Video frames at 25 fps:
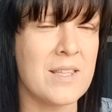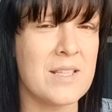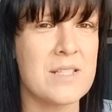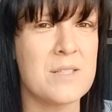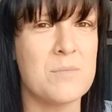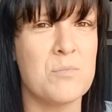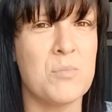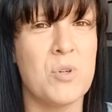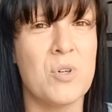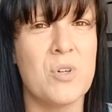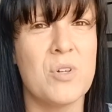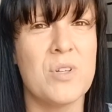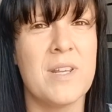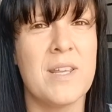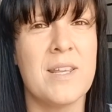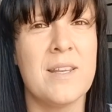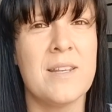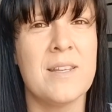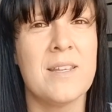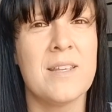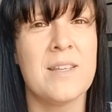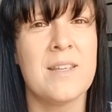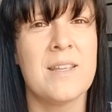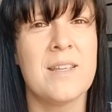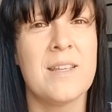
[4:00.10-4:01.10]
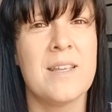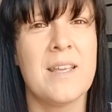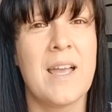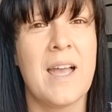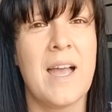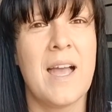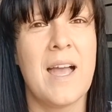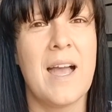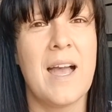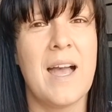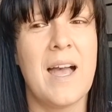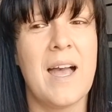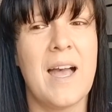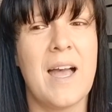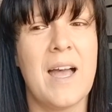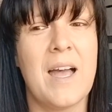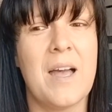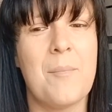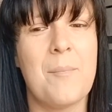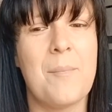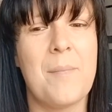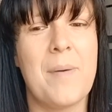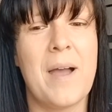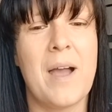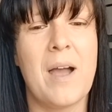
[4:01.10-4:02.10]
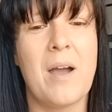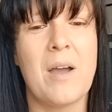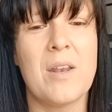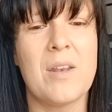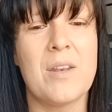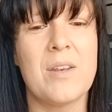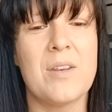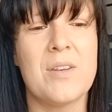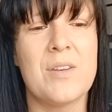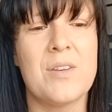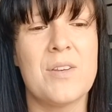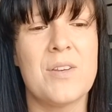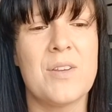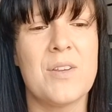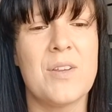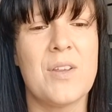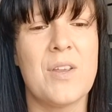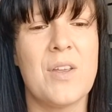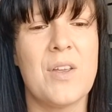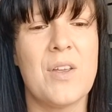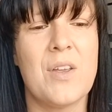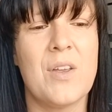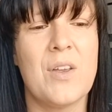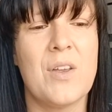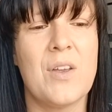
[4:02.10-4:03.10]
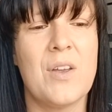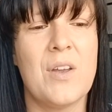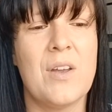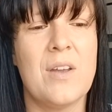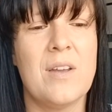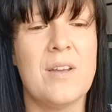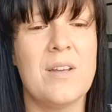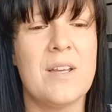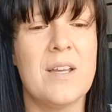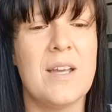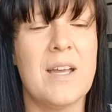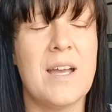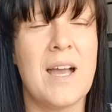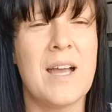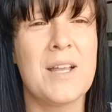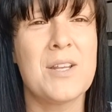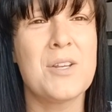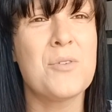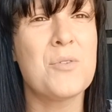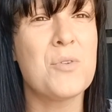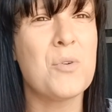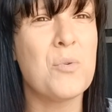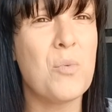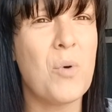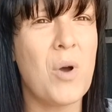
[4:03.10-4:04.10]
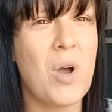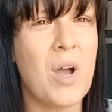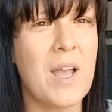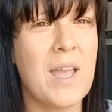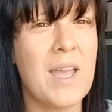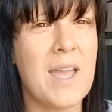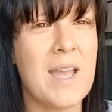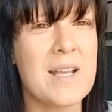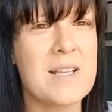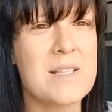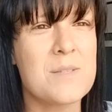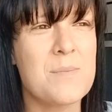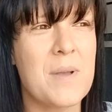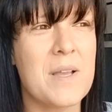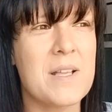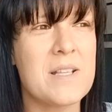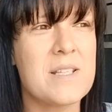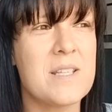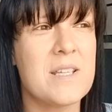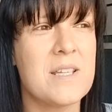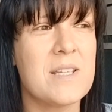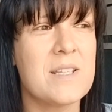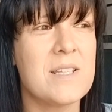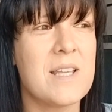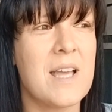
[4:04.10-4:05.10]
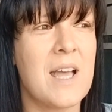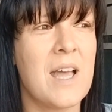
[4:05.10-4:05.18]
this morning. And I don't know what I expected.